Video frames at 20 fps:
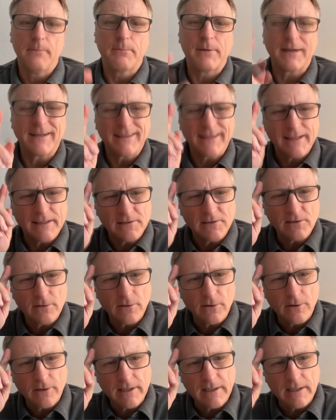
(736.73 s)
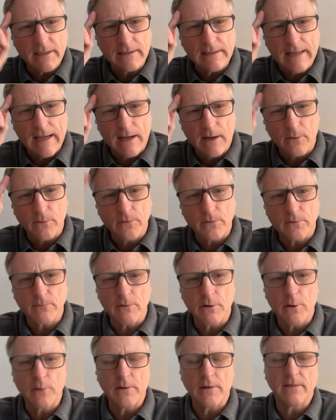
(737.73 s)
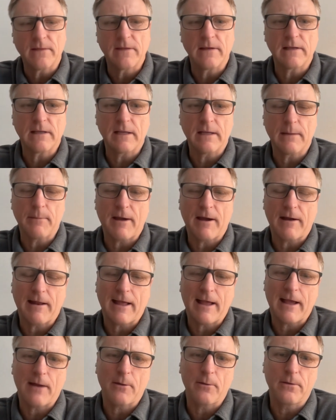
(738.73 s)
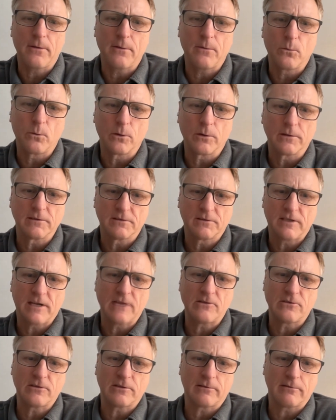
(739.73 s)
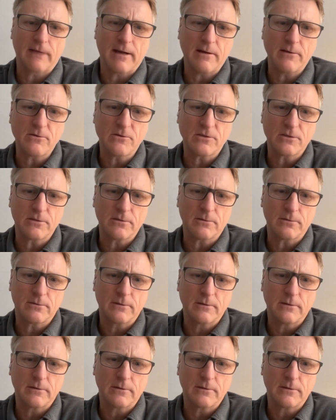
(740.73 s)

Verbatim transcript: but unless you're looking down the road and thinking about how the world is changing around you